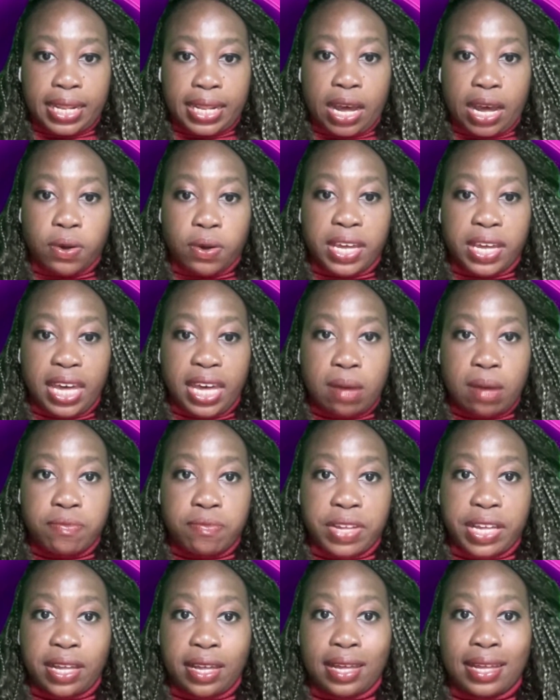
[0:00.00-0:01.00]
Now,
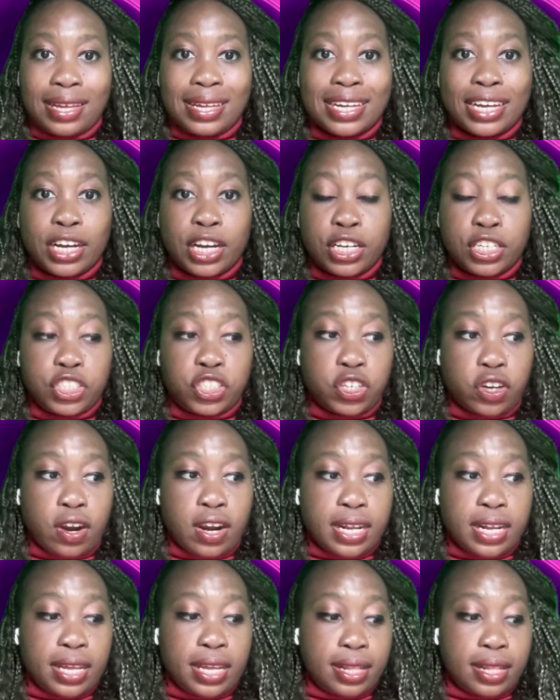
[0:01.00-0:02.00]
Canva
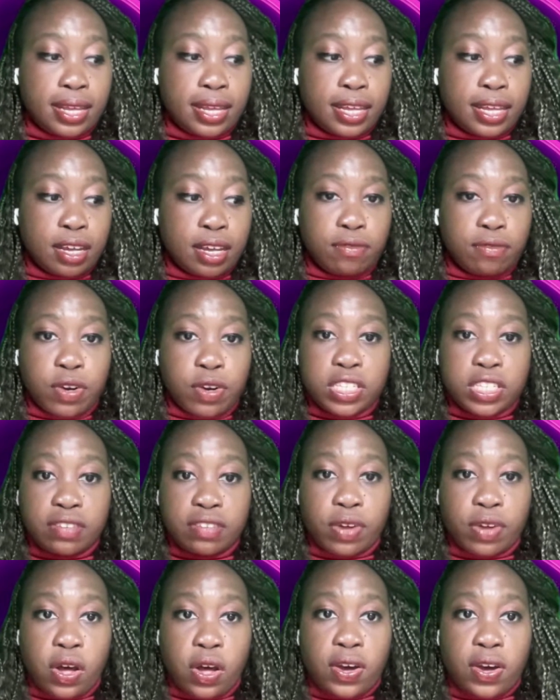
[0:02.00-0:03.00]
Uncharted, first
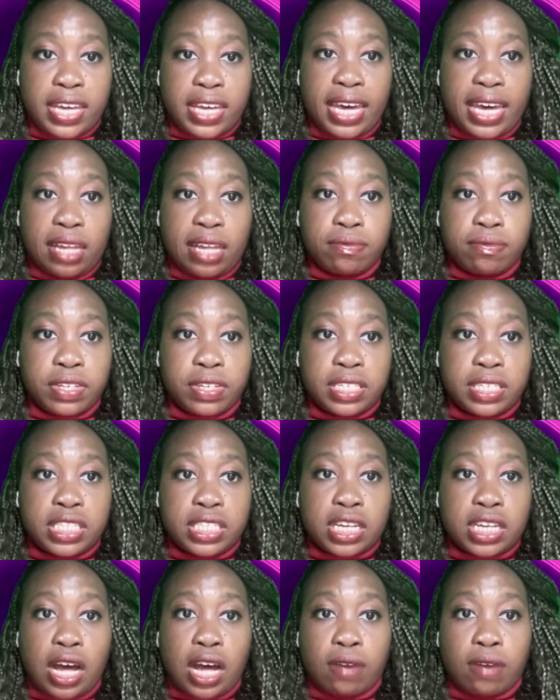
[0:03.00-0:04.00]
of all,
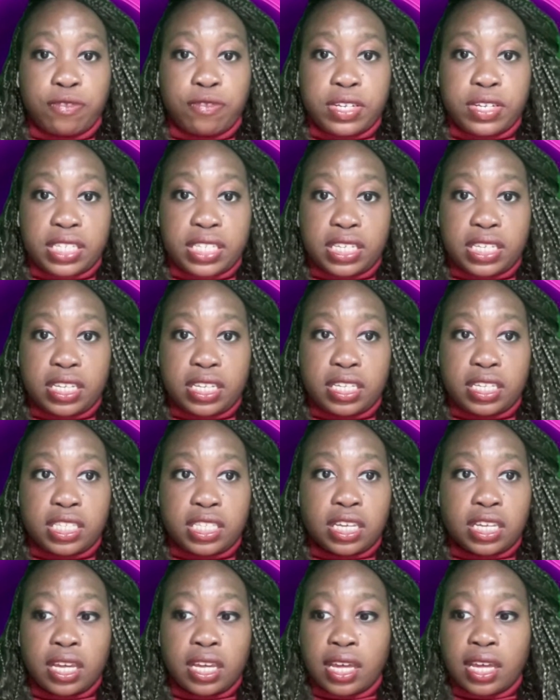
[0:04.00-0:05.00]
Canva's conferences
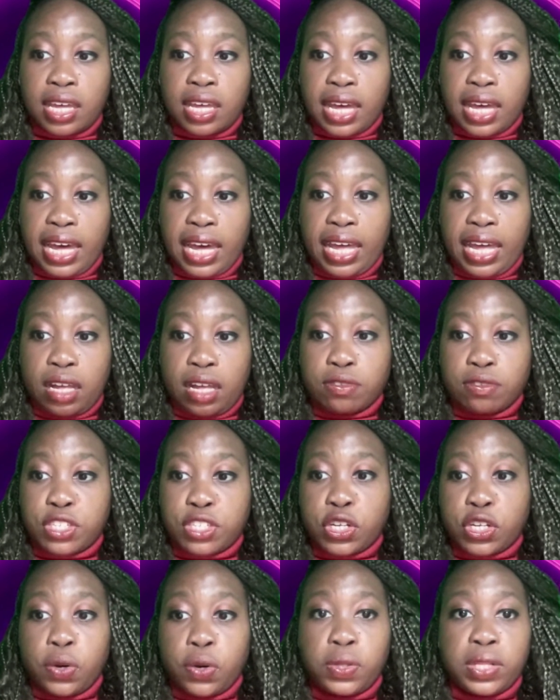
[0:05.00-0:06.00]
have
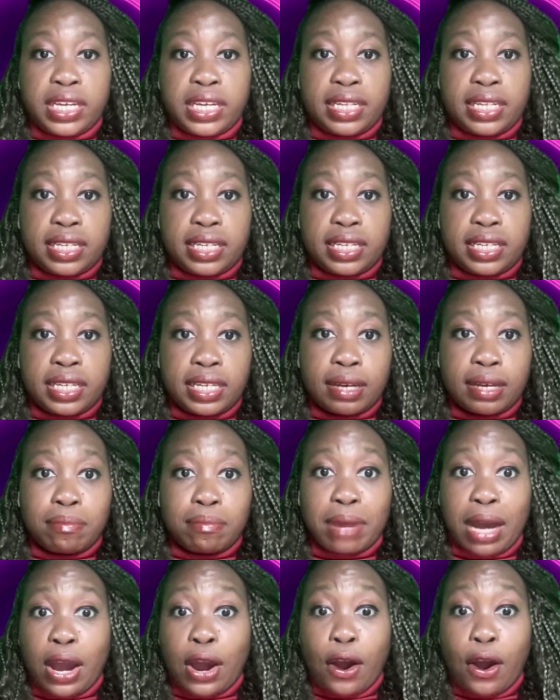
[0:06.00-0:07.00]
stolen
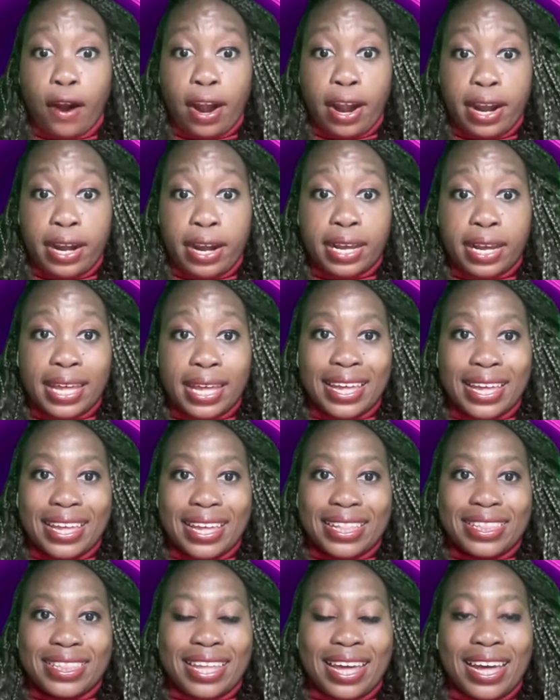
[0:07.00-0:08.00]
my heart.
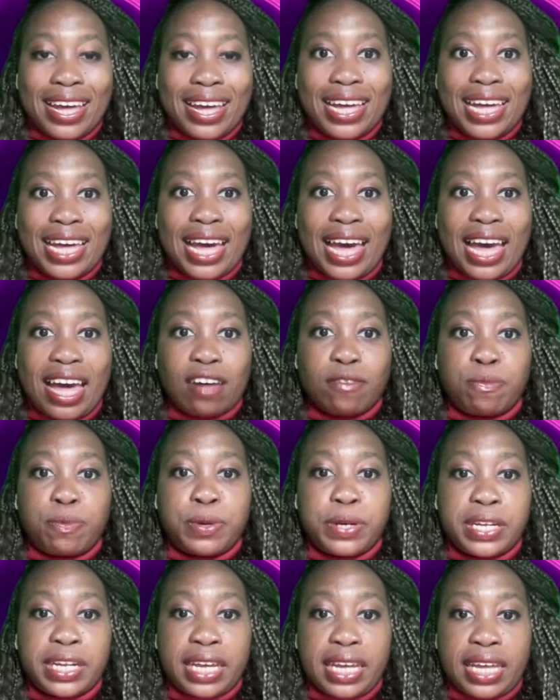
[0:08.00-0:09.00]
They have
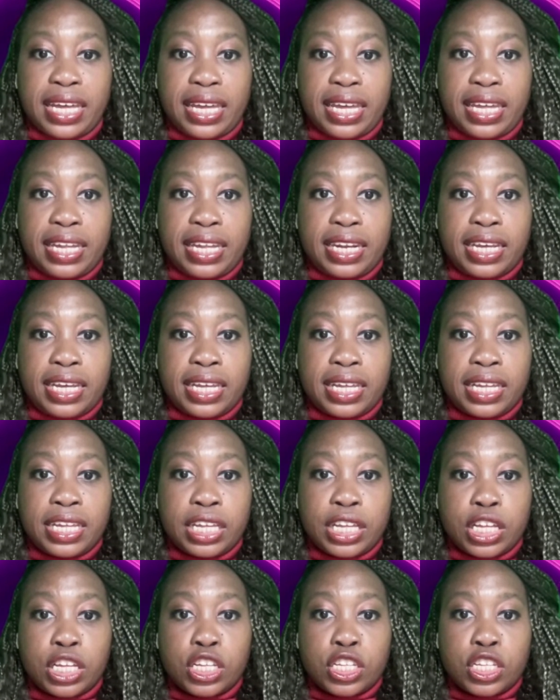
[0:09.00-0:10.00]
put in
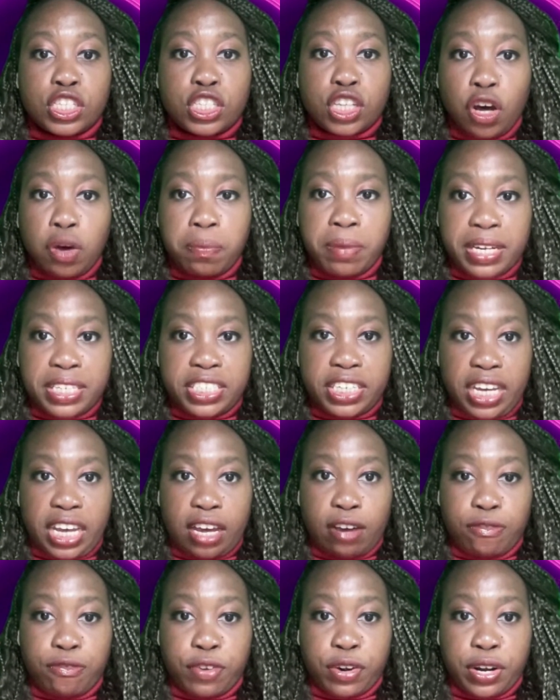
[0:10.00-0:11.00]
so much
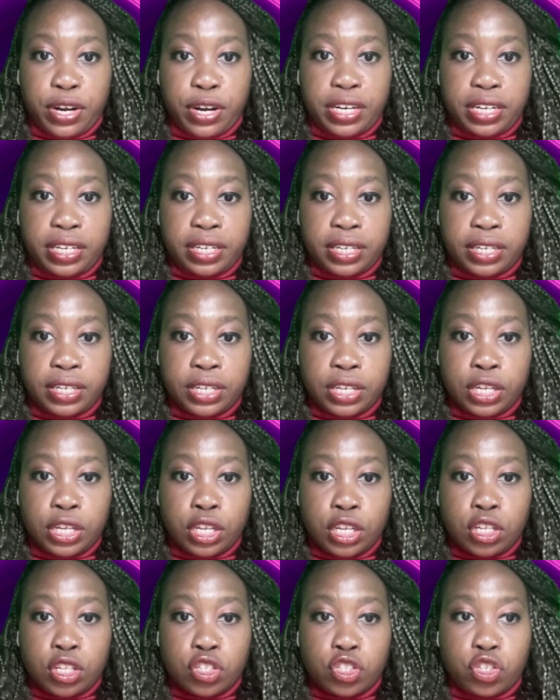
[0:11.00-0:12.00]
effort
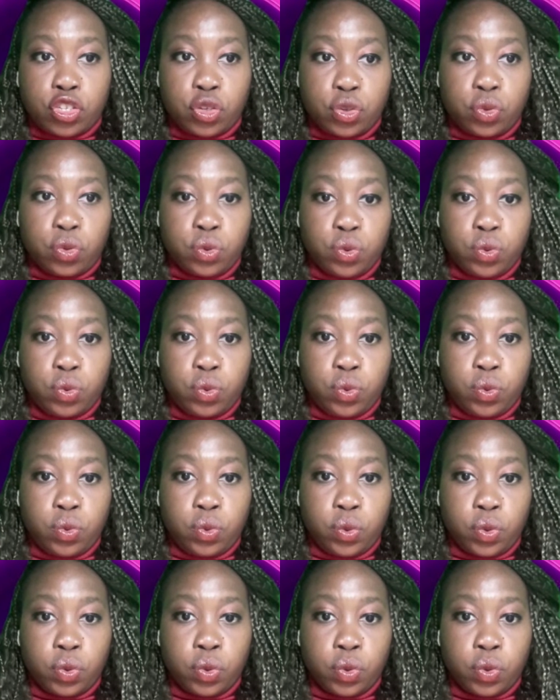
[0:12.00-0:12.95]
to